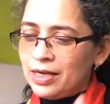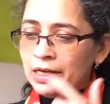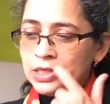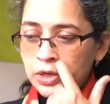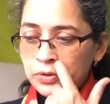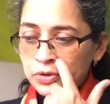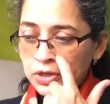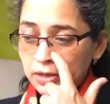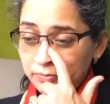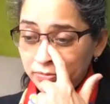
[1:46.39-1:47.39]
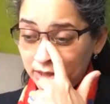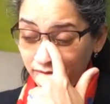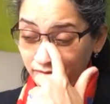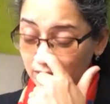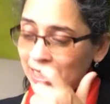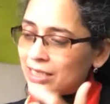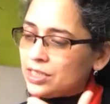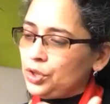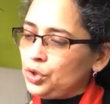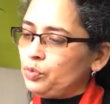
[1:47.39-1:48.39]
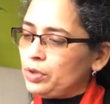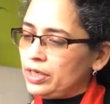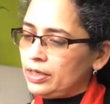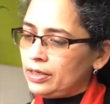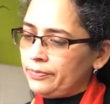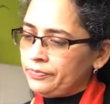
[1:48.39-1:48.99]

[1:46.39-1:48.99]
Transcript: So given that you were